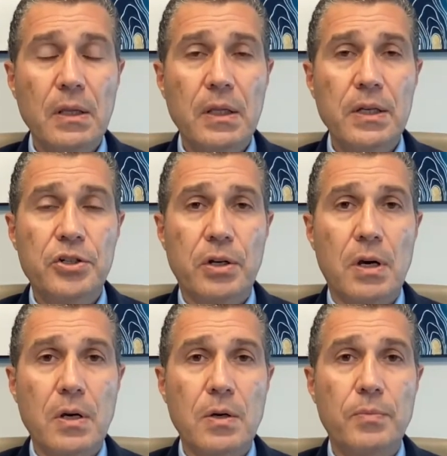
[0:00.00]
the
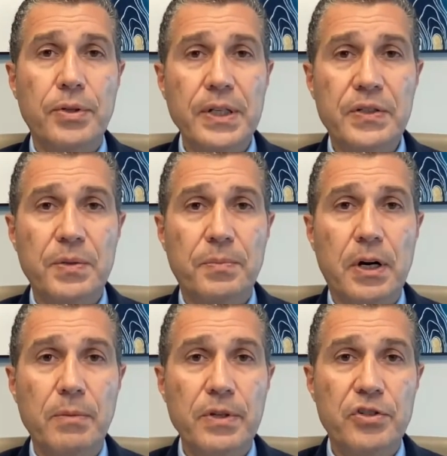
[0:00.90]
Chicago Police
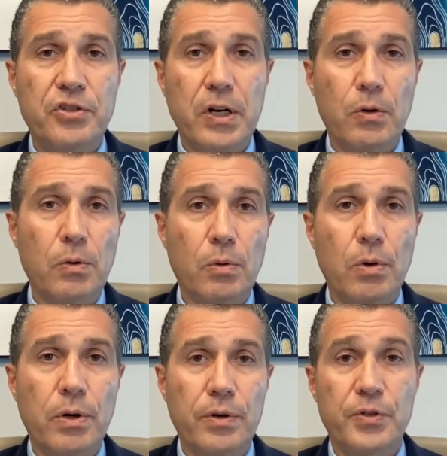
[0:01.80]
Department's general
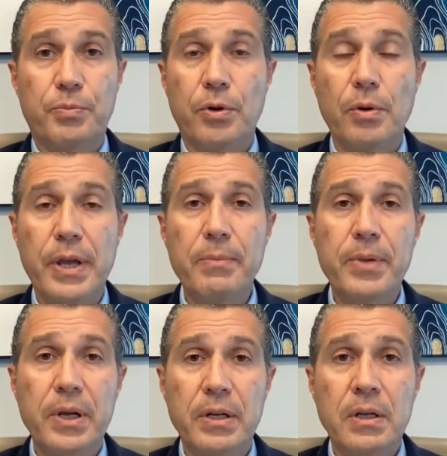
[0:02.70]
orders
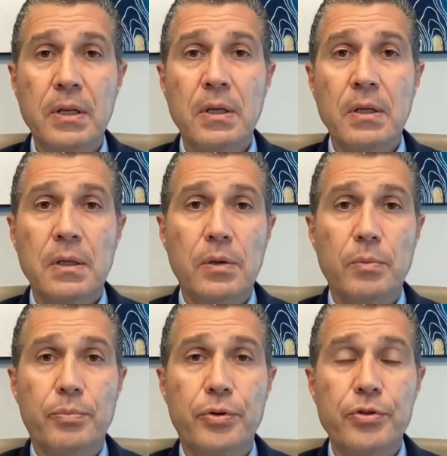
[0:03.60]
prohibit
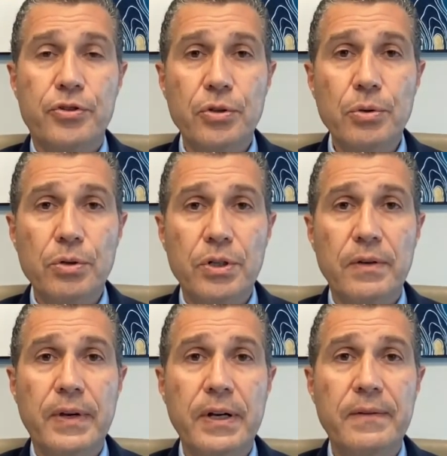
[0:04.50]
the pursuit
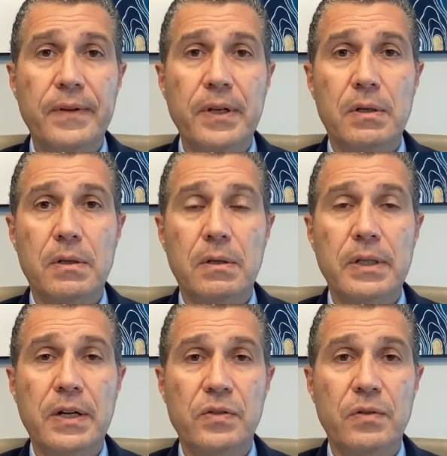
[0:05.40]
of any vehicle
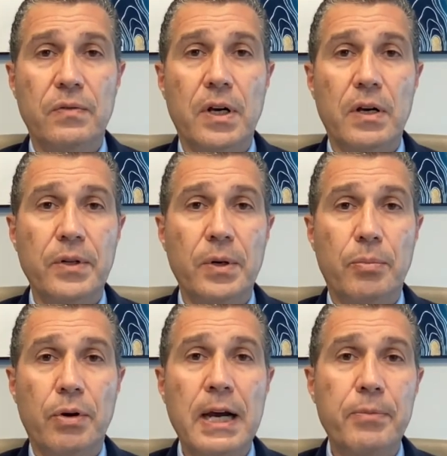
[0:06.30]
that is involved in a
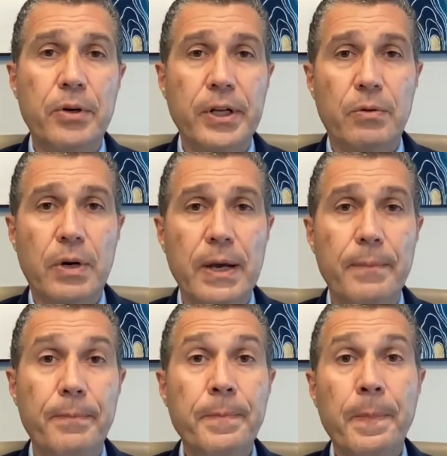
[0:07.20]
property crime.
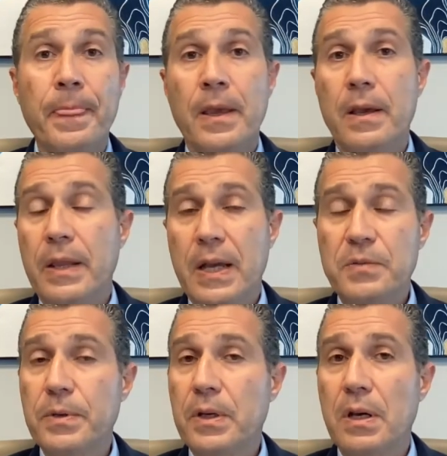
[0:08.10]
And that's
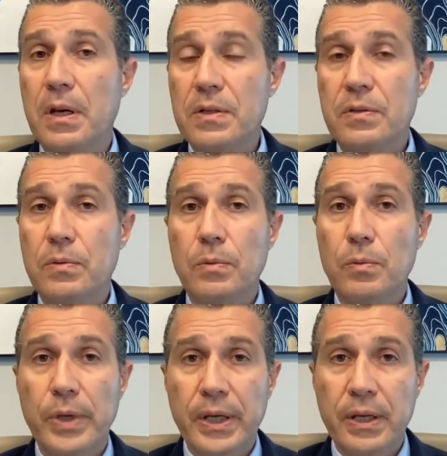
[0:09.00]
because
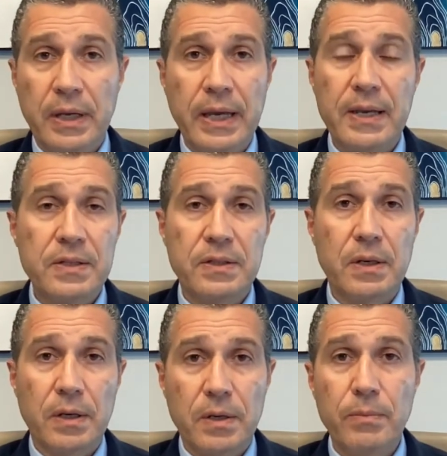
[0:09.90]
we, as
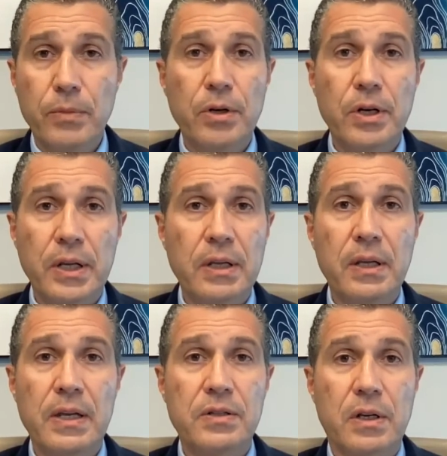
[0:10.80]
a
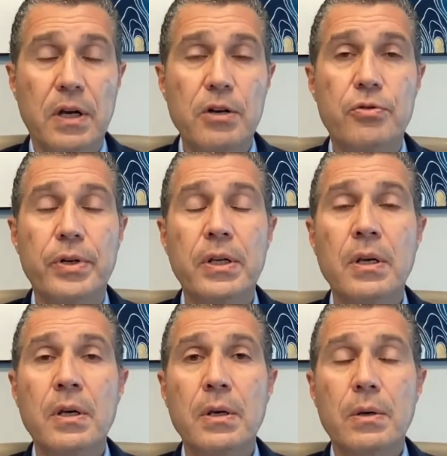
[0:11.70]
community, as a
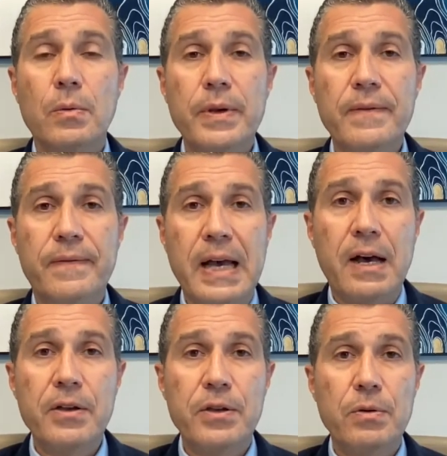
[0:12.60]
country, we
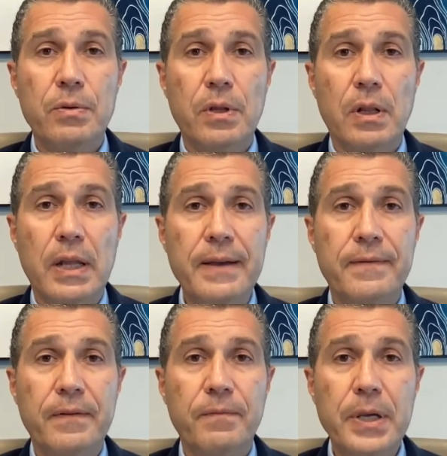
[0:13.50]
value the
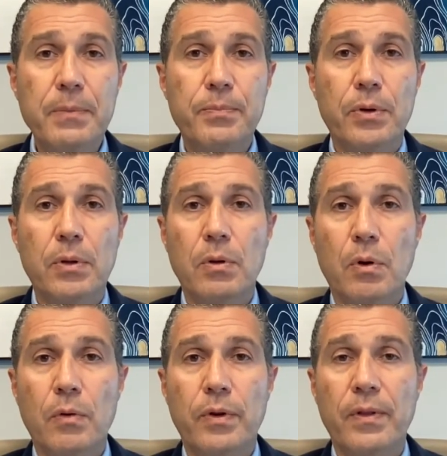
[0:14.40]
life of people
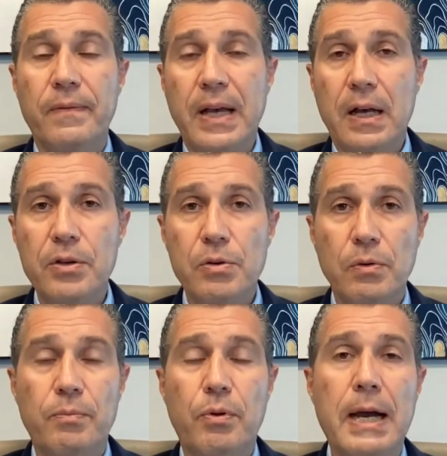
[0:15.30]
over the
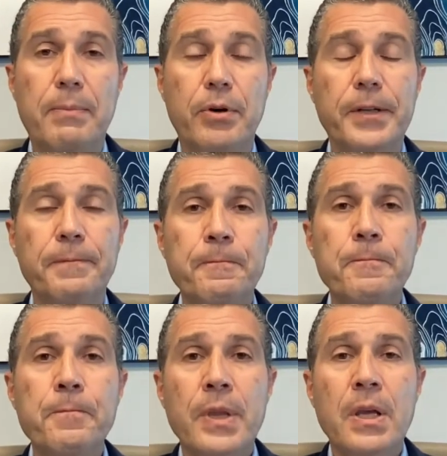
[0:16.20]
value of property.
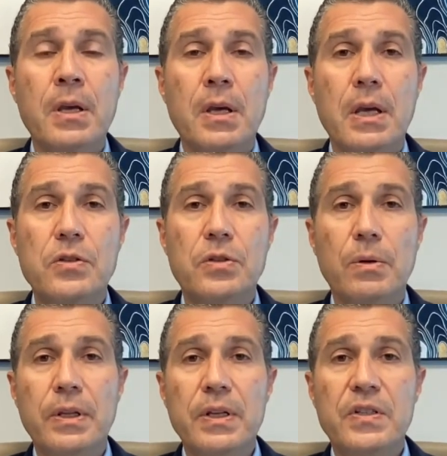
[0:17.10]
And
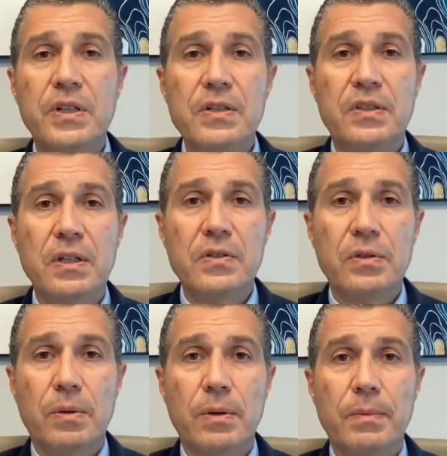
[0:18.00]
so in this
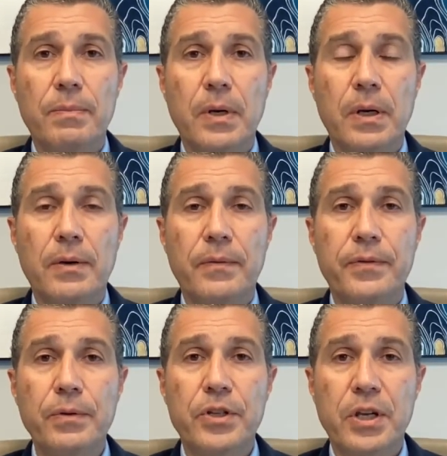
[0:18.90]
instance, there were a uh,
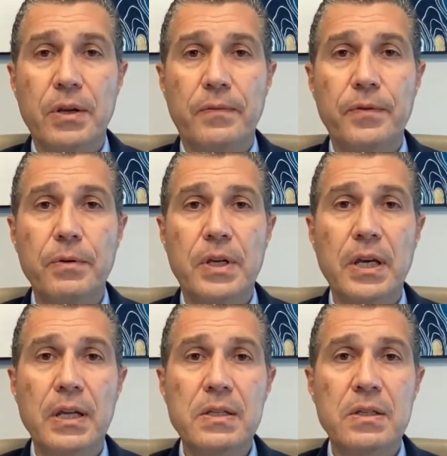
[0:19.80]
few, a few
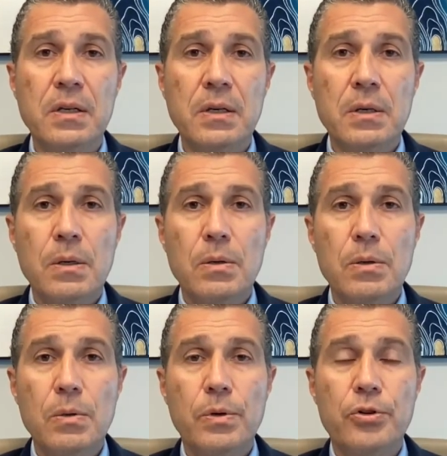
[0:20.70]
kids who